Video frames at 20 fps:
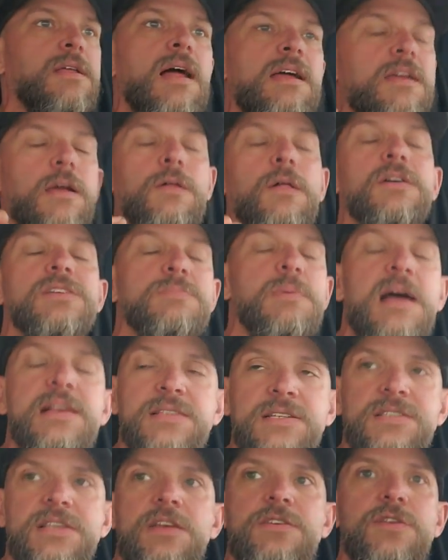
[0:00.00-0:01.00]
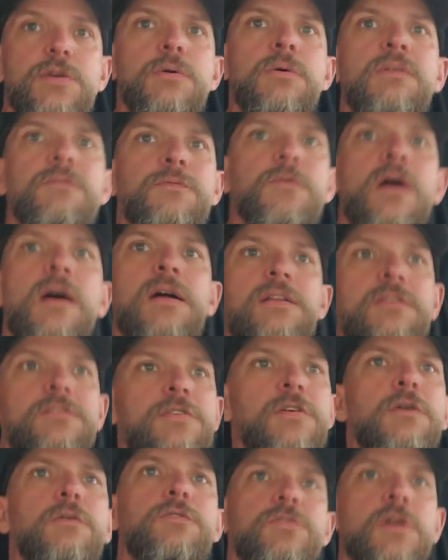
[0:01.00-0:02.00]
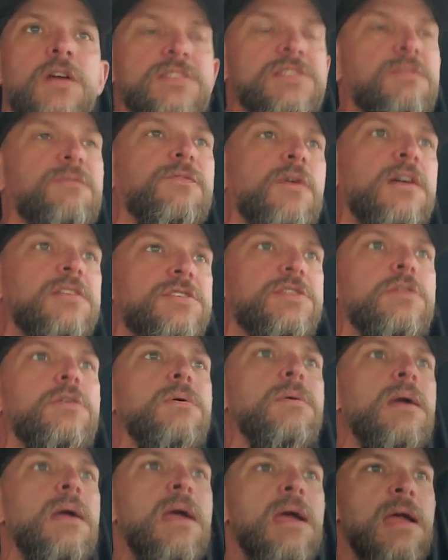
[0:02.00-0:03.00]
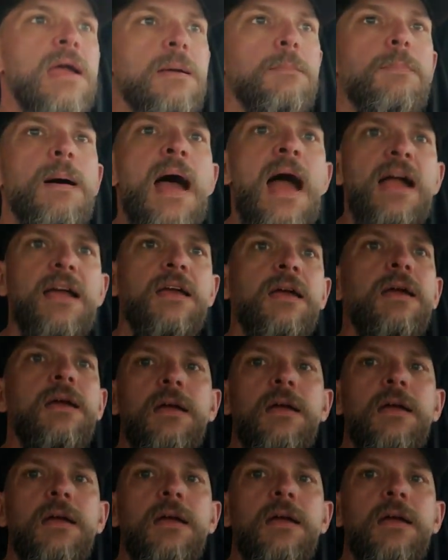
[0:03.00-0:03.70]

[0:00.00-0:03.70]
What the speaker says: I can close my eyes and say 2 in front, 2 trucks in front, 2 in back,